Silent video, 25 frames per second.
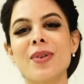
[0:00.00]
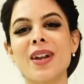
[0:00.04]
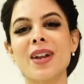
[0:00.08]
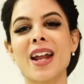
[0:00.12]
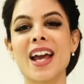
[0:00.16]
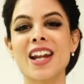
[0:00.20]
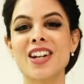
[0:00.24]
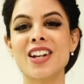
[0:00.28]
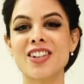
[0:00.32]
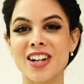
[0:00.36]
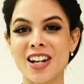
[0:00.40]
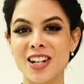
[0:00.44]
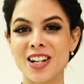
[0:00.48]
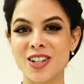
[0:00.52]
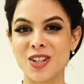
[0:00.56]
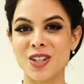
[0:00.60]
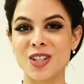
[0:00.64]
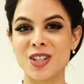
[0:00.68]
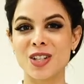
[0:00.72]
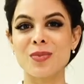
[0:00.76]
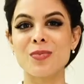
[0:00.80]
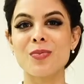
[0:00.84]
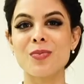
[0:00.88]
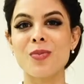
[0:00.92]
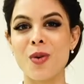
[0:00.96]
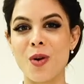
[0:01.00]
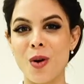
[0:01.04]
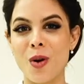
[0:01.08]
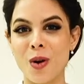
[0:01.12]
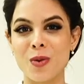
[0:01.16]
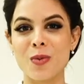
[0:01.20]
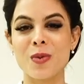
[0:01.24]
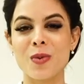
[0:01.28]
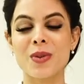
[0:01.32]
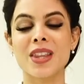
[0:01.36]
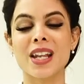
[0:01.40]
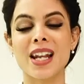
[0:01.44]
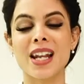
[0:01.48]
but hydration support
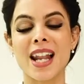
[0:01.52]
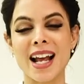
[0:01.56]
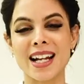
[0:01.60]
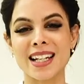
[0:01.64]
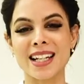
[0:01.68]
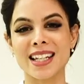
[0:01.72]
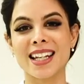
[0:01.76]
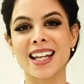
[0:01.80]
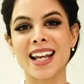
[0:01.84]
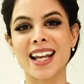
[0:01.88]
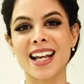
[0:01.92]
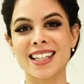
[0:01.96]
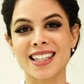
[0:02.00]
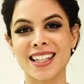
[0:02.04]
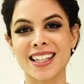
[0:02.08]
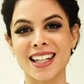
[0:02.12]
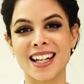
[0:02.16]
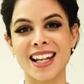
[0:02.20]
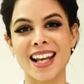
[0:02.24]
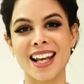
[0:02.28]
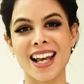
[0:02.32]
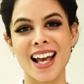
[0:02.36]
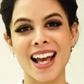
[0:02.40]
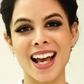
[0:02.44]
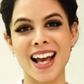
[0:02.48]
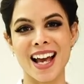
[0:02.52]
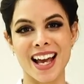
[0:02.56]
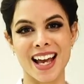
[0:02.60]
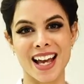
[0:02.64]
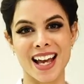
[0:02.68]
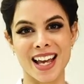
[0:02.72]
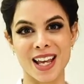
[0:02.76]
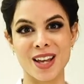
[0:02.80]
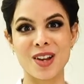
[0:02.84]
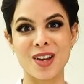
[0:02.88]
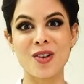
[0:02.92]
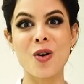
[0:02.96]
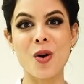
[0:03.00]
with the lactic acid
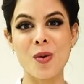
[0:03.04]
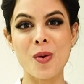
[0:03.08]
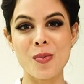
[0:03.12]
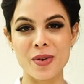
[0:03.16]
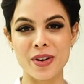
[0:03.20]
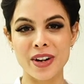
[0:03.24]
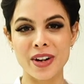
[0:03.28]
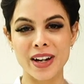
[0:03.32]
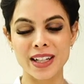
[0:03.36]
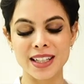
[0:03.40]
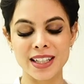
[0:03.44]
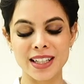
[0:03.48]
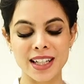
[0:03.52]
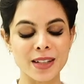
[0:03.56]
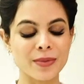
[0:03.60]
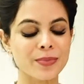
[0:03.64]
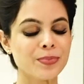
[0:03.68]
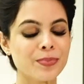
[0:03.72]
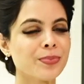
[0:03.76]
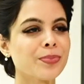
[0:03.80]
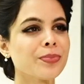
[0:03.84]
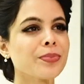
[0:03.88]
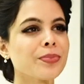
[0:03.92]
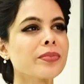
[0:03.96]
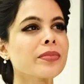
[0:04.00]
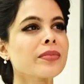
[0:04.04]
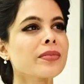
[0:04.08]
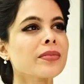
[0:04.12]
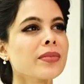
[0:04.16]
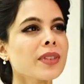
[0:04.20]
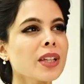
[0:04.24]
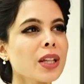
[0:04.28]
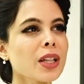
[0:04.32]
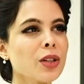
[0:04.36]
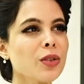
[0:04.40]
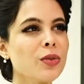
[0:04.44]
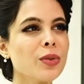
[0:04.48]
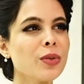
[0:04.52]
incorporated.
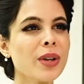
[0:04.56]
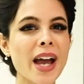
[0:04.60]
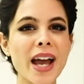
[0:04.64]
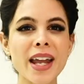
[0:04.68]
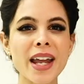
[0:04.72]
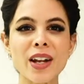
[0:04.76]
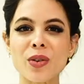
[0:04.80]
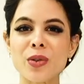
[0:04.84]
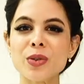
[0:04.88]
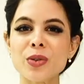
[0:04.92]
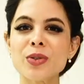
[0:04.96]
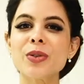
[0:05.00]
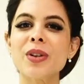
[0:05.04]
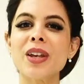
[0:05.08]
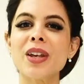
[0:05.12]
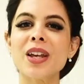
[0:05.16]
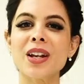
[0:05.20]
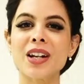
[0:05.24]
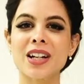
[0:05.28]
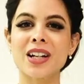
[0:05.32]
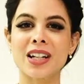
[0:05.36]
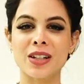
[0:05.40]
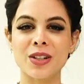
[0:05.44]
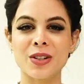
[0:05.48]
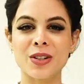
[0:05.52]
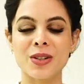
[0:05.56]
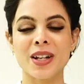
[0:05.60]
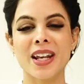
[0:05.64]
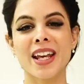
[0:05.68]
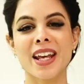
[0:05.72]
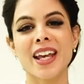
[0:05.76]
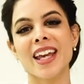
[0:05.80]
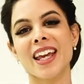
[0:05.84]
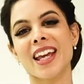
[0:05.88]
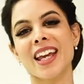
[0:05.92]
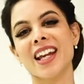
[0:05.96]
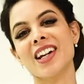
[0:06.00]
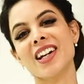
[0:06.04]
You can also include
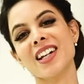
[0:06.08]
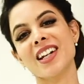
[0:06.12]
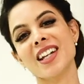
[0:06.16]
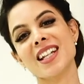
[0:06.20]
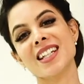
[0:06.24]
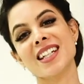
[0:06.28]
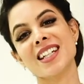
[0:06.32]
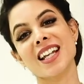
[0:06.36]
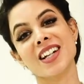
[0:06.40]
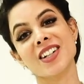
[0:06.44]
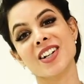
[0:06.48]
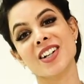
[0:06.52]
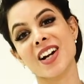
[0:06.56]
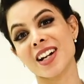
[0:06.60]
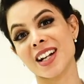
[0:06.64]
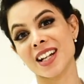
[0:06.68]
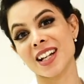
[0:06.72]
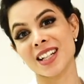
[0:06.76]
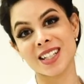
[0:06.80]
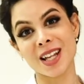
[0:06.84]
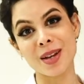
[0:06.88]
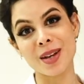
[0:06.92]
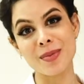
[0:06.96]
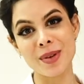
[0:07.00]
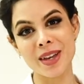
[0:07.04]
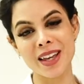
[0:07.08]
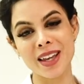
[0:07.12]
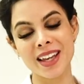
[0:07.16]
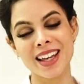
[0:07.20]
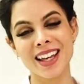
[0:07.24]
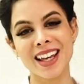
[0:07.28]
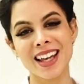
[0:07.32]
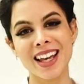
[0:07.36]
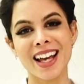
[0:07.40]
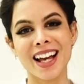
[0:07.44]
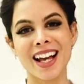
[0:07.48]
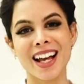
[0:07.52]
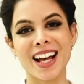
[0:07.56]
ingredients like tranexamic
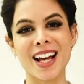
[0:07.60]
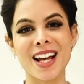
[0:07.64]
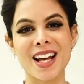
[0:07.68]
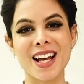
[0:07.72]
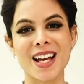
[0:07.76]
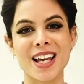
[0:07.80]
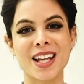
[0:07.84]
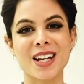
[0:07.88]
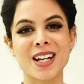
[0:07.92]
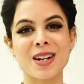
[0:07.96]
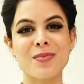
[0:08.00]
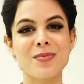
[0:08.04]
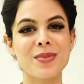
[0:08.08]
in a